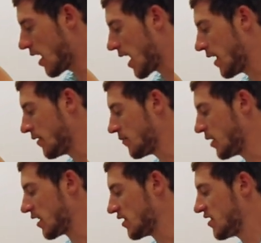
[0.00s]
and
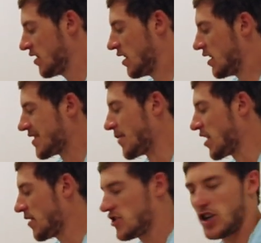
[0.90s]
because
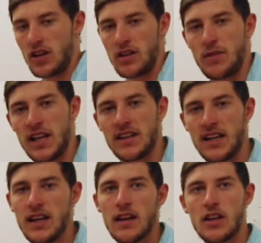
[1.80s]
sometimes during the
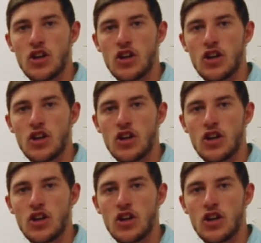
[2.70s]
blending